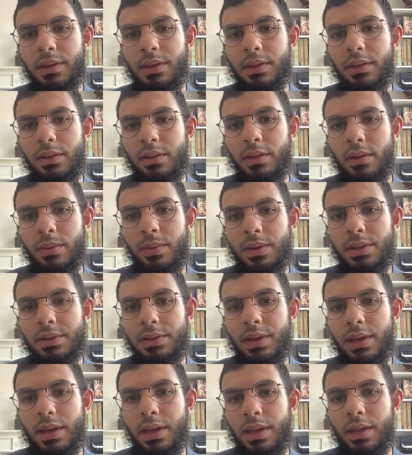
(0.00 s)
So we
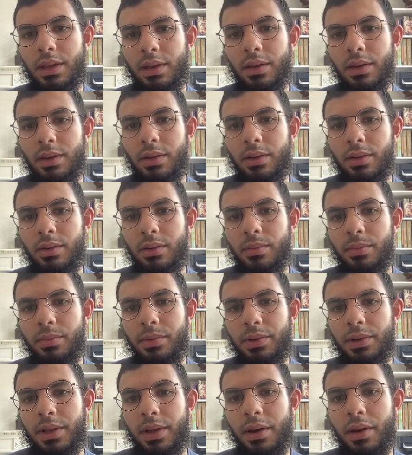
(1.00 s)
say
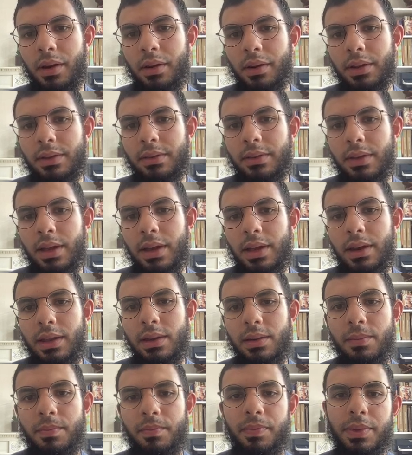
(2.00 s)

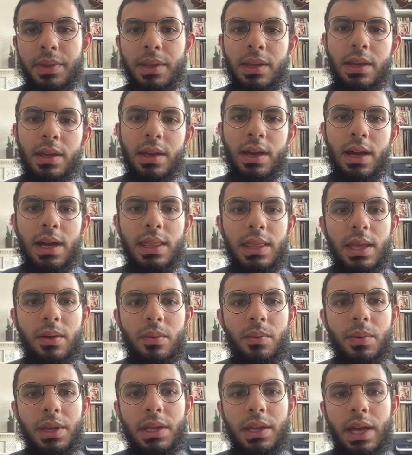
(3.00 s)
mudarrisani. And then
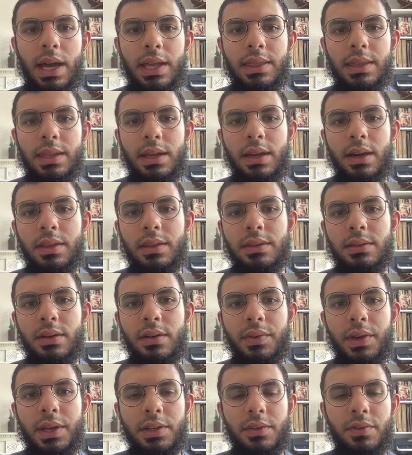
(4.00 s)
we can add the other
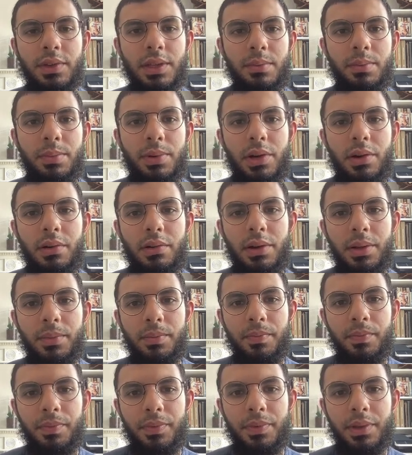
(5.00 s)
suffix for the plural,